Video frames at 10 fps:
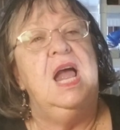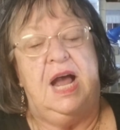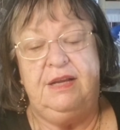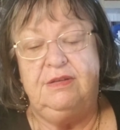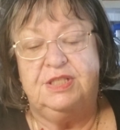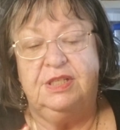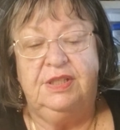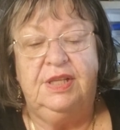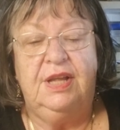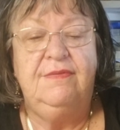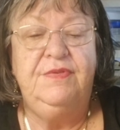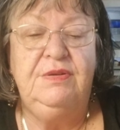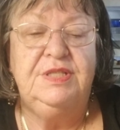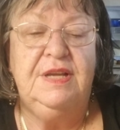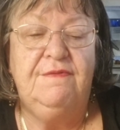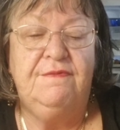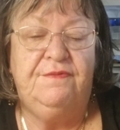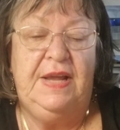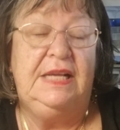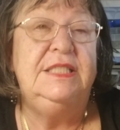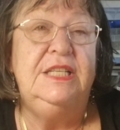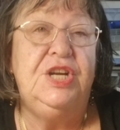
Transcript: I used to love using Fancy